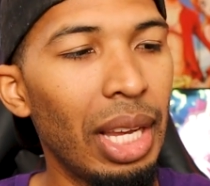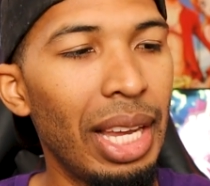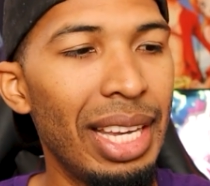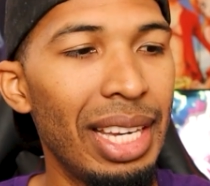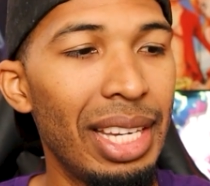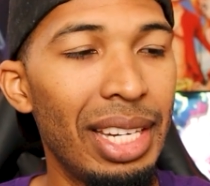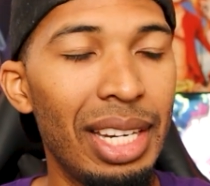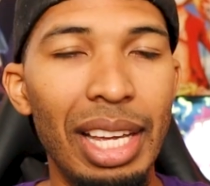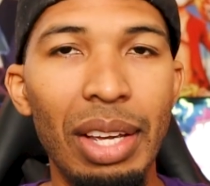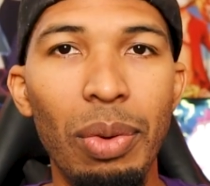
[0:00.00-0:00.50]

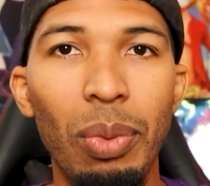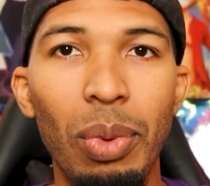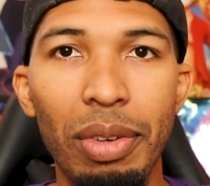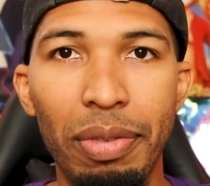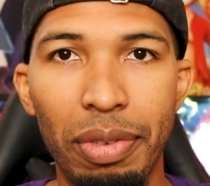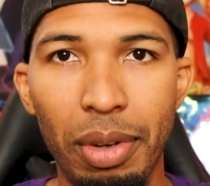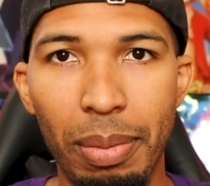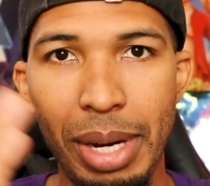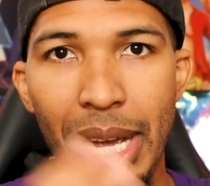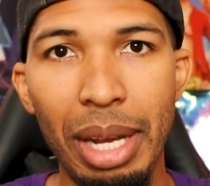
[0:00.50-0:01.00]
And it
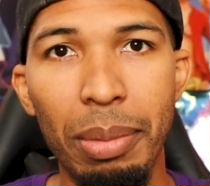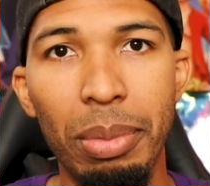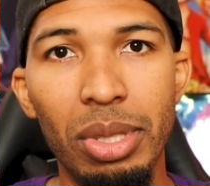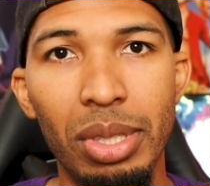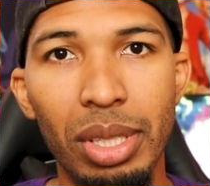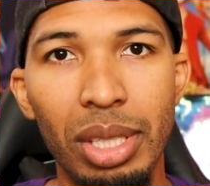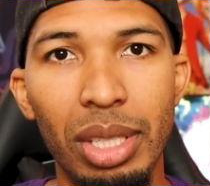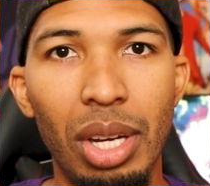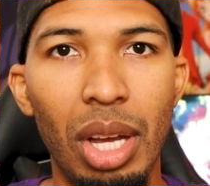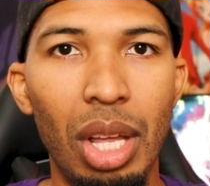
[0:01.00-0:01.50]
went from
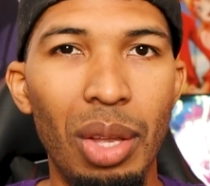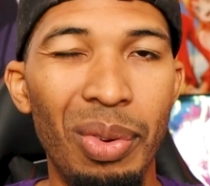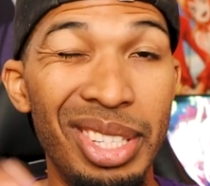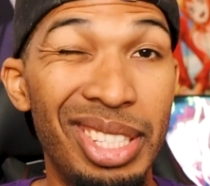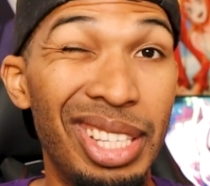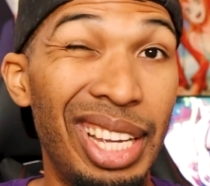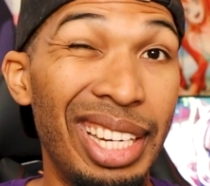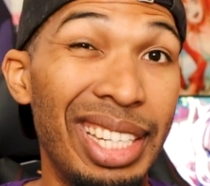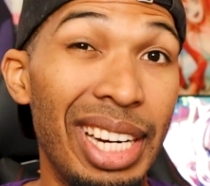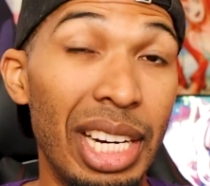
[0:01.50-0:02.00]
9%
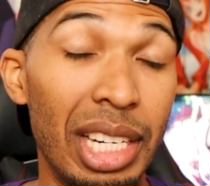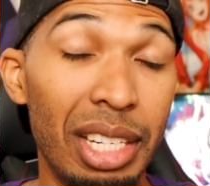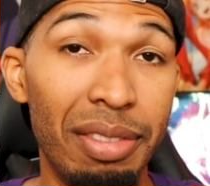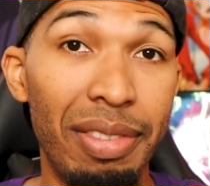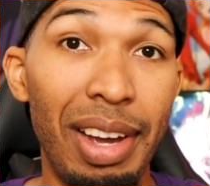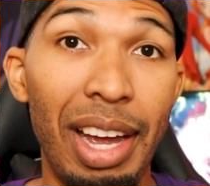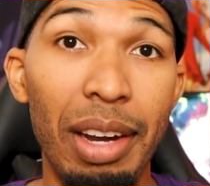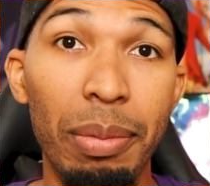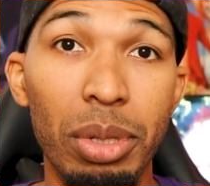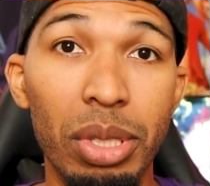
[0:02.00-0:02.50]
always like
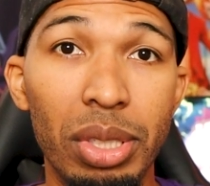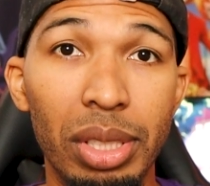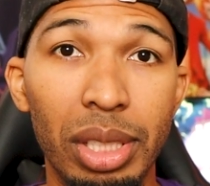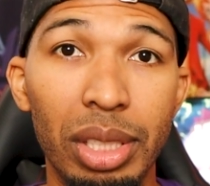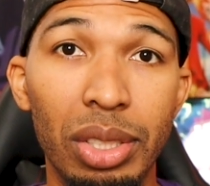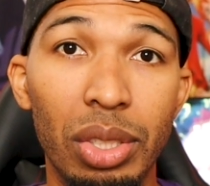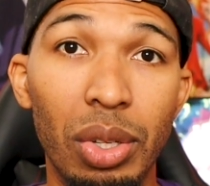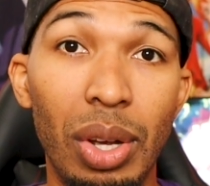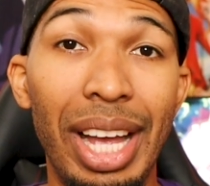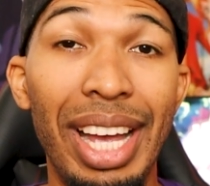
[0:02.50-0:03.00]

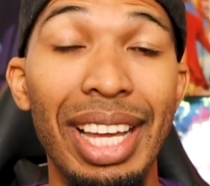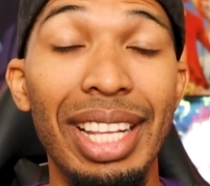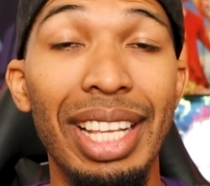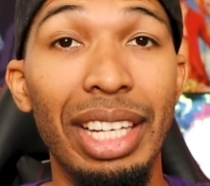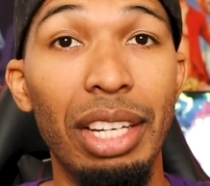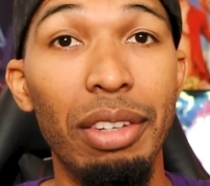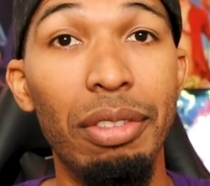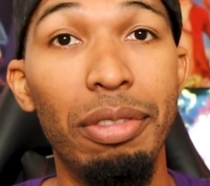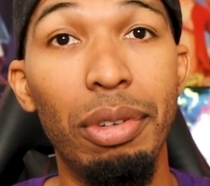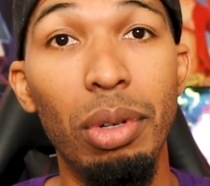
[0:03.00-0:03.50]
95%. So I had
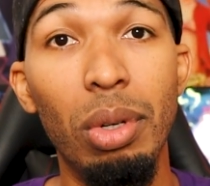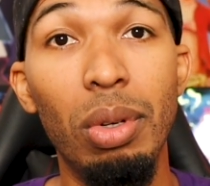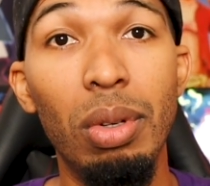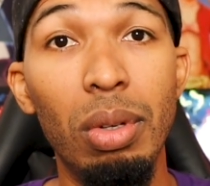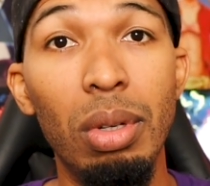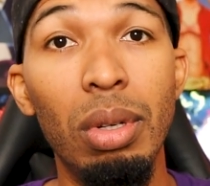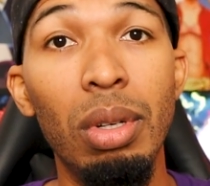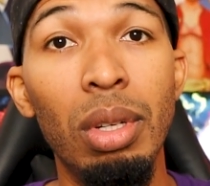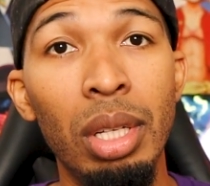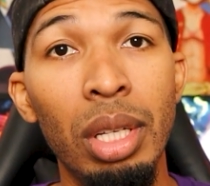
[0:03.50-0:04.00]
like a
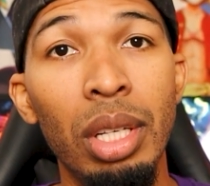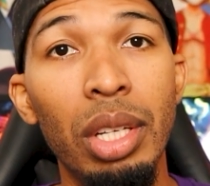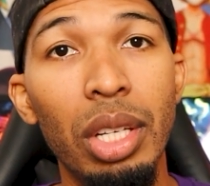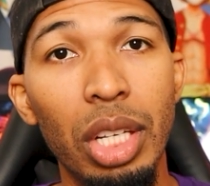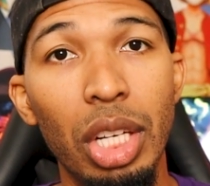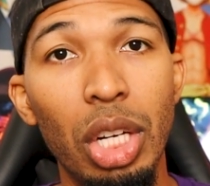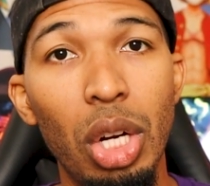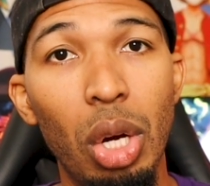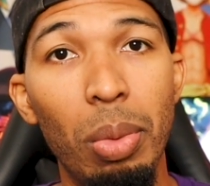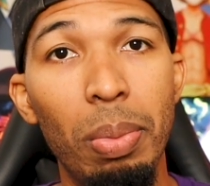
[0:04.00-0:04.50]
full,
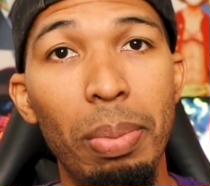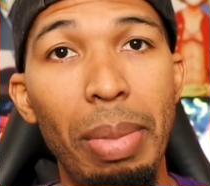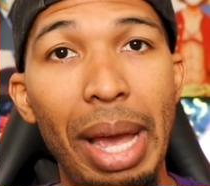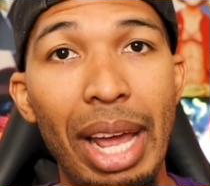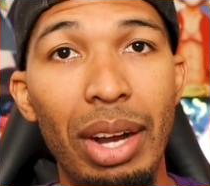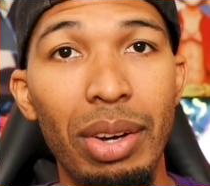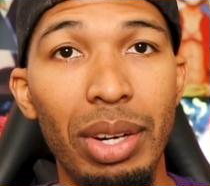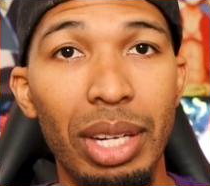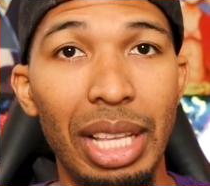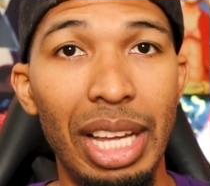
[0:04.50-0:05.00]
you know,
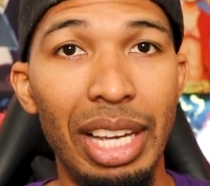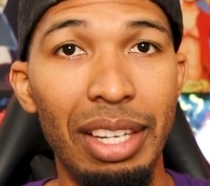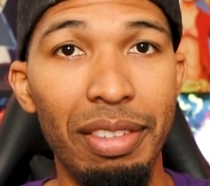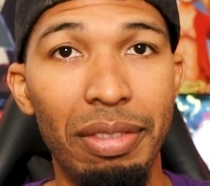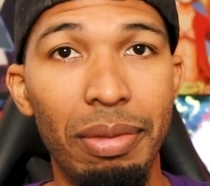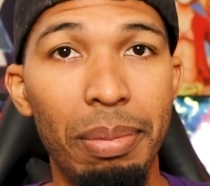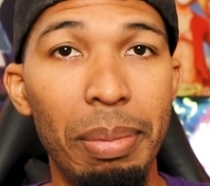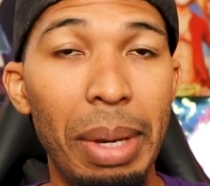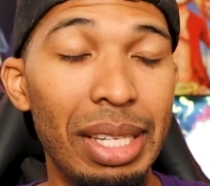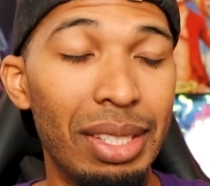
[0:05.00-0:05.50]
battery
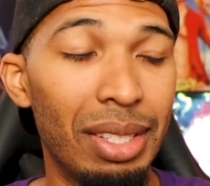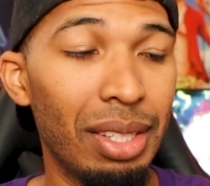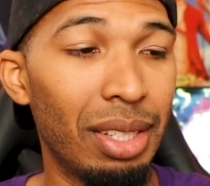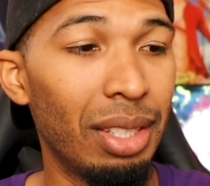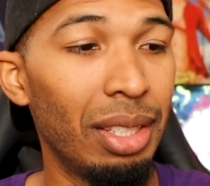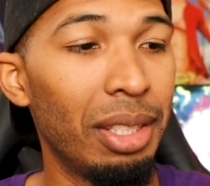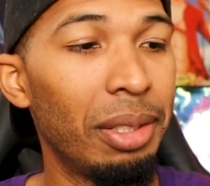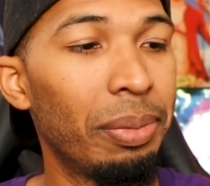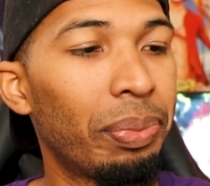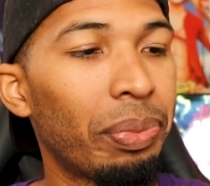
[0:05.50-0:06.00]
life
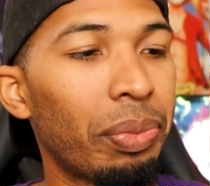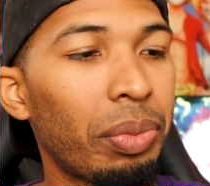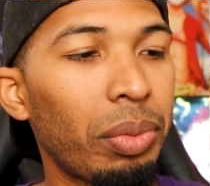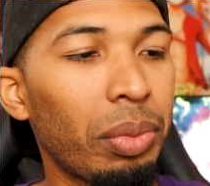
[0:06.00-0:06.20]
basically